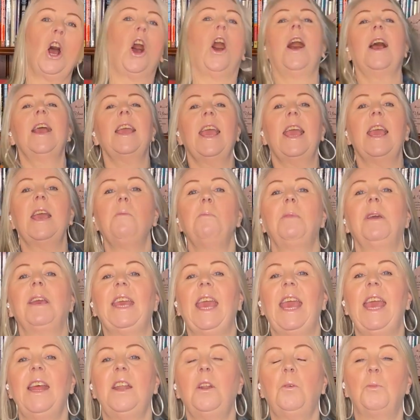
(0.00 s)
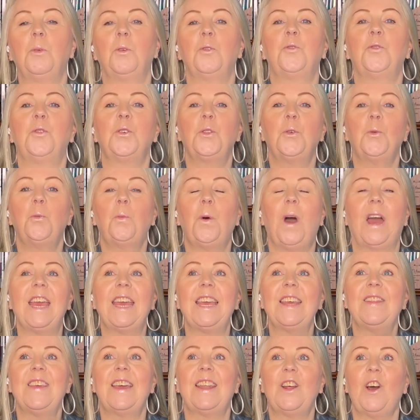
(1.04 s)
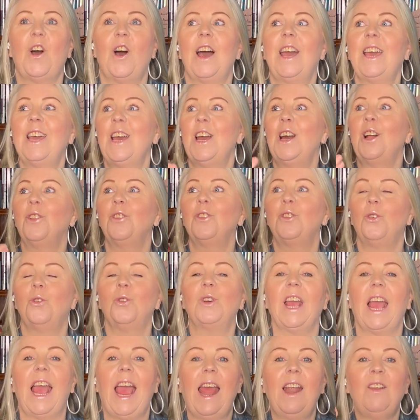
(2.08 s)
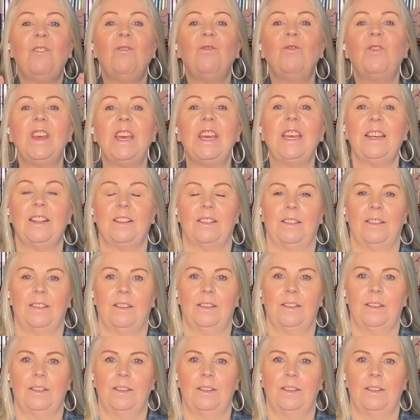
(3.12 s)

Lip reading: I am accountable for the way that I look and feel.